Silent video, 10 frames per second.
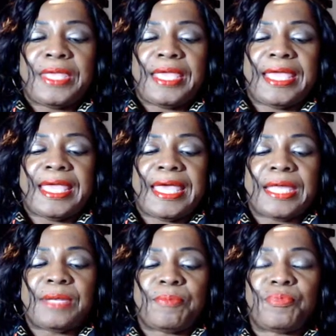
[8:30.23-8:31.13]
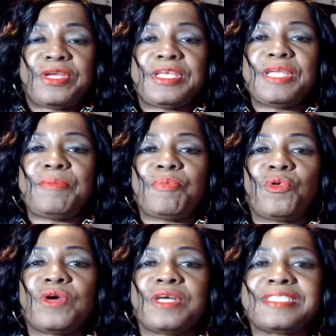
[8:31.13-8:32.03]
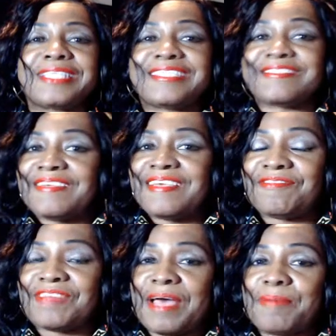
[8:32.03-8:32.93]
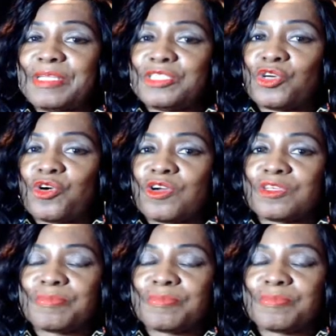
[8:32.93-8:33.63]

and Brittany Bowens have not been charged,